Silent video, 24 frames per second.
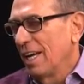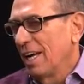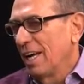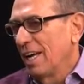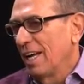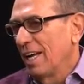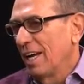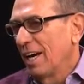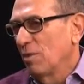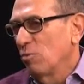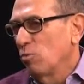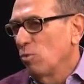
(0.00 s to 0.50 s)

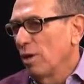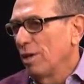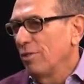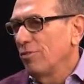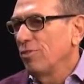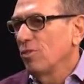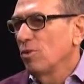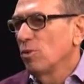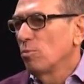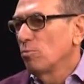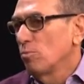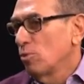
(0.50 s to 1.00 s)
and I went
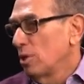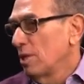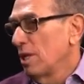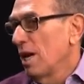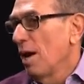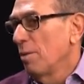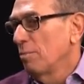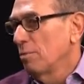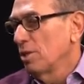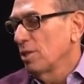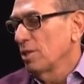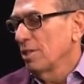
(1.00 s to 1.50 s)
to a
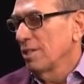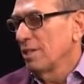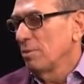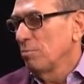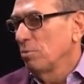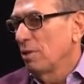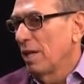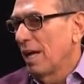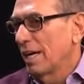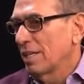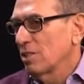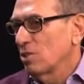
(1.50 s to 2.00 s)
predominantly
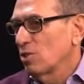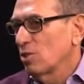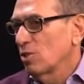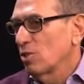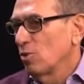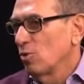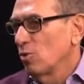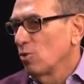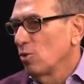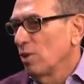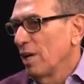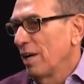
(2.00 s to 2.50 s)
black
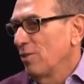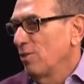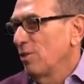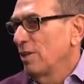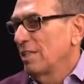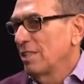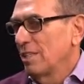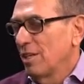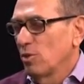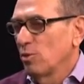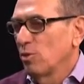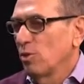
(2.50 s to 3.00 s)
school. I
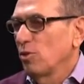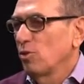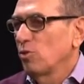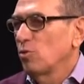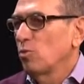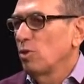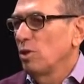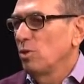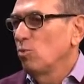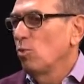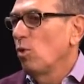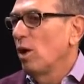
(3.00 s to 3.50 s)
think there were
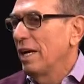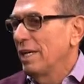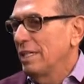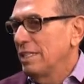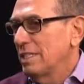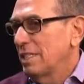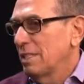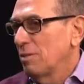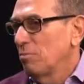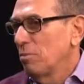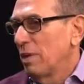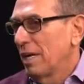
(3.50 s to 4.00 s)
three
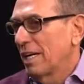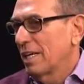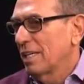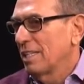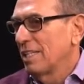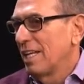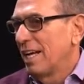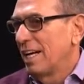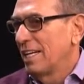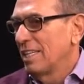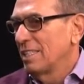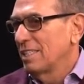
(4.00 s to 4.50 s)
whites in my
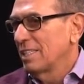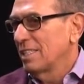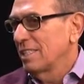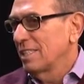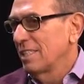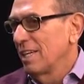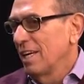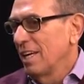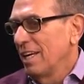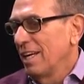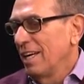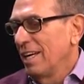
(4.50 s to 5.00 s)
class,
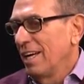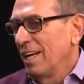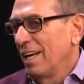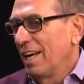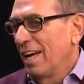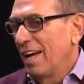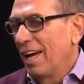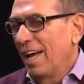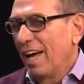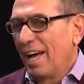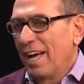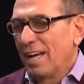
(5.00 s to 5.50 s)

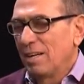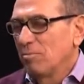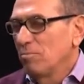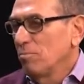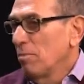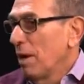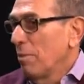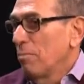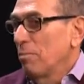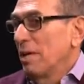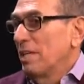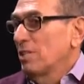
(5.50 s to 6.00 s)
and
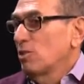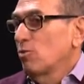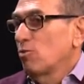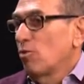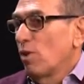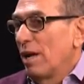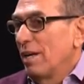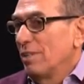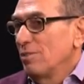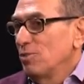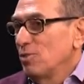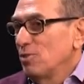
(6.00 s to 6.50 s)
my best
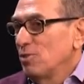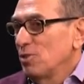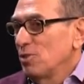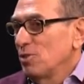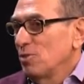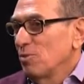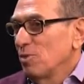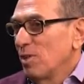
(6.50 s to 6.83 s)
friends